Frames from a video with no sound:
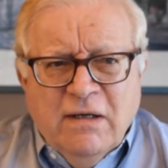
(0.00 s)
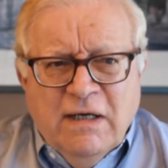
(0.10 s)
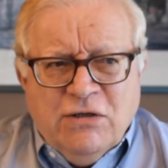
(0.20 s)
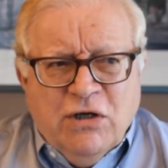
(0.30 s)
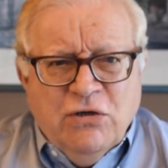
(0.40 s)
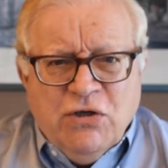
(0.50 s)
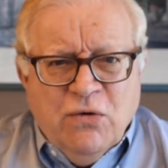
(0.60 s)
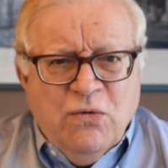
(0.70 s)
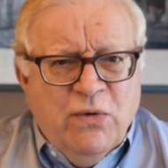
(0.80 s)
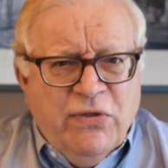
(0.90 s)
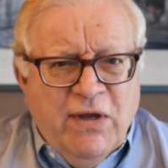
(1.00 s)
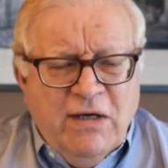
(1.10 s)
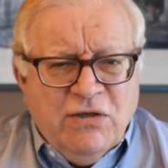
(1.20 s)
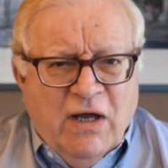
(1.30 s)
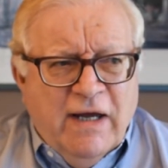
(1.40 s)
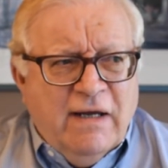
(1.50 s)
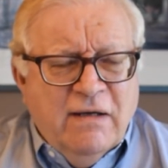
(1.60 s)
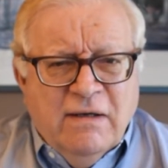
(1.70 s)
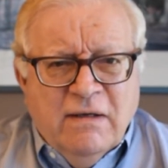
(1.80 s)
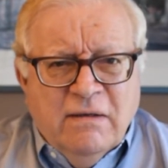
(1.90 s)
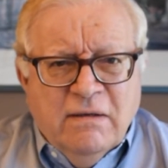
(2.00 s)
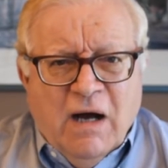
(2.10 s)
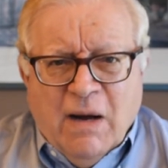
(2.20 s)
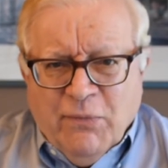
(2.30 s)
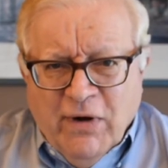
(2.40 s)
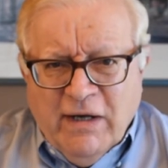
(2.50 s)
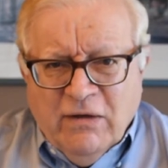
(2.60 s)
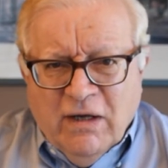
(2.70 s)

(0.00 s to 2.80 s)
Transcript: is concerned with things like operating